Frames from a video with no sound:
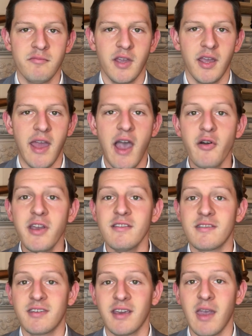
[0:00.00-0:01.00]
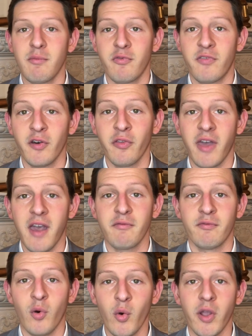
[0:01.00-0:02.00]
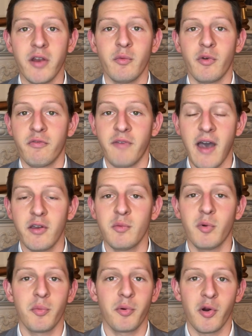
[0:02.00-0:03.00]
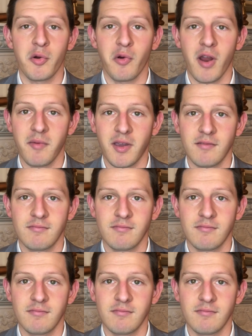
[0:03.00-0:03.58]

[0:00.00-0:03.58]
and how can SigEp fill that void with valuable programming?